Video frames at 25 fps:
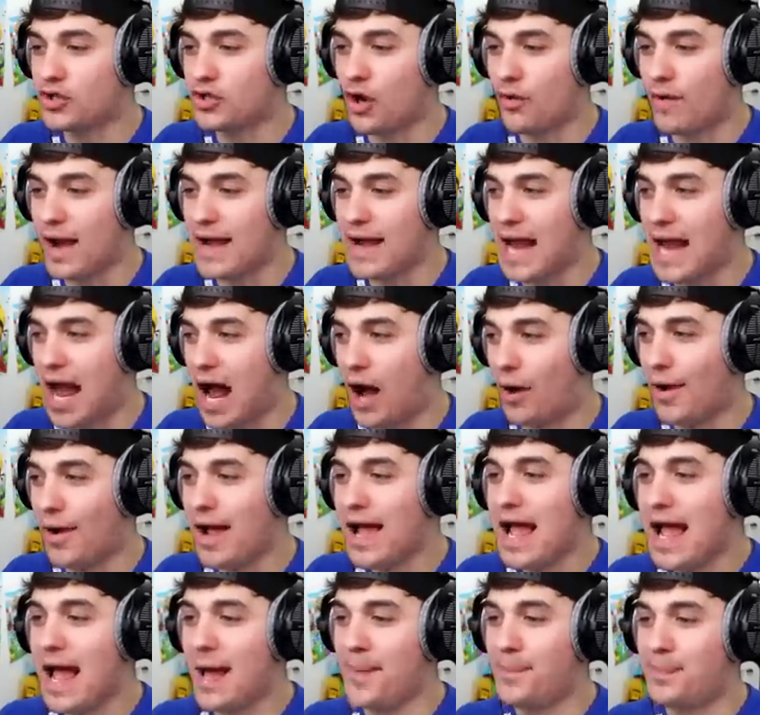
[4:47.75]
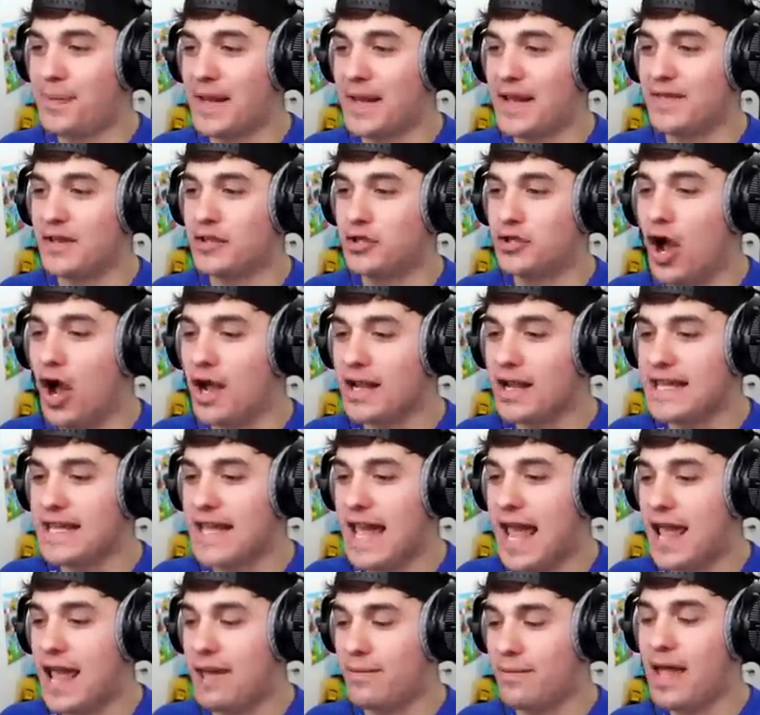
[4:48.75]
go right now and play the doggy
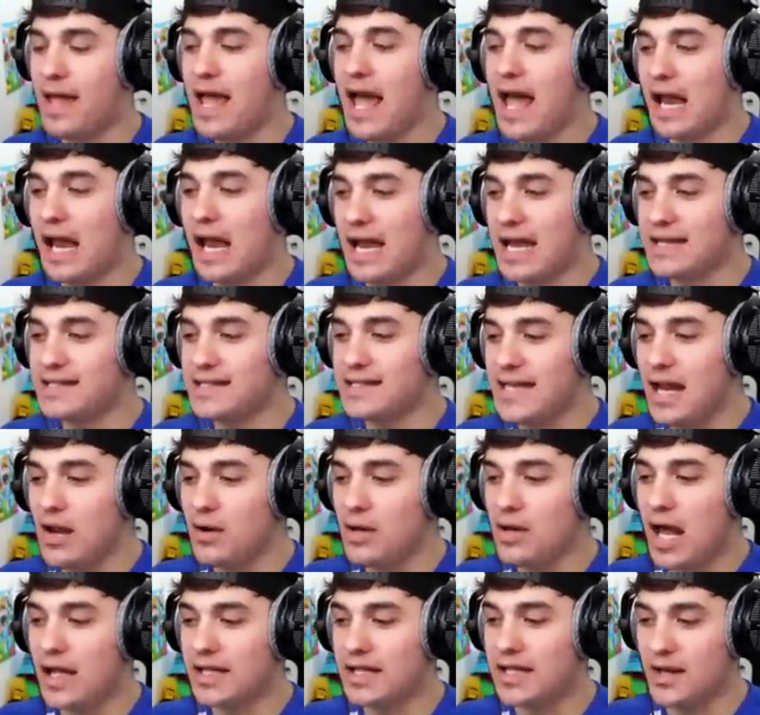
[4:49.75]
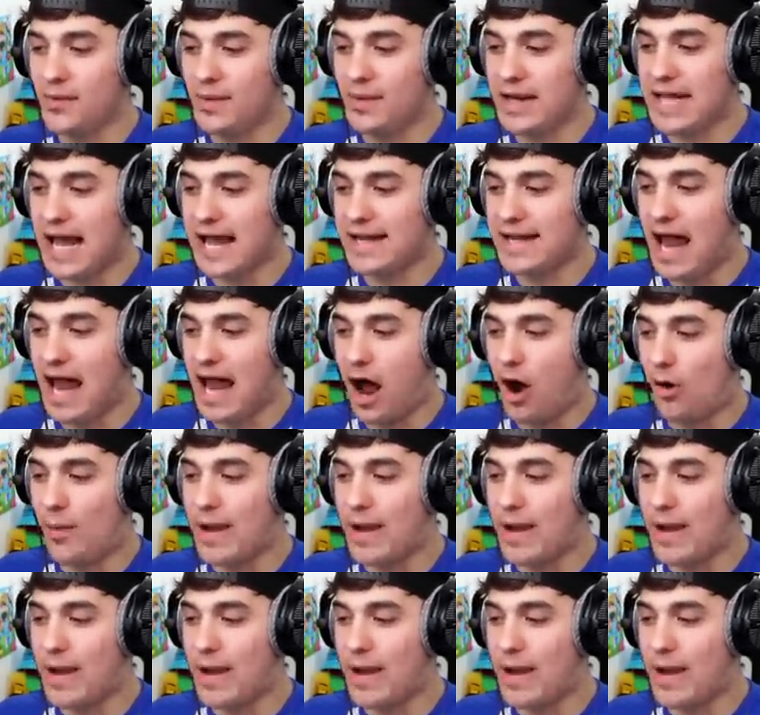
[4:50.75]
game. And let's see how lucky we get now.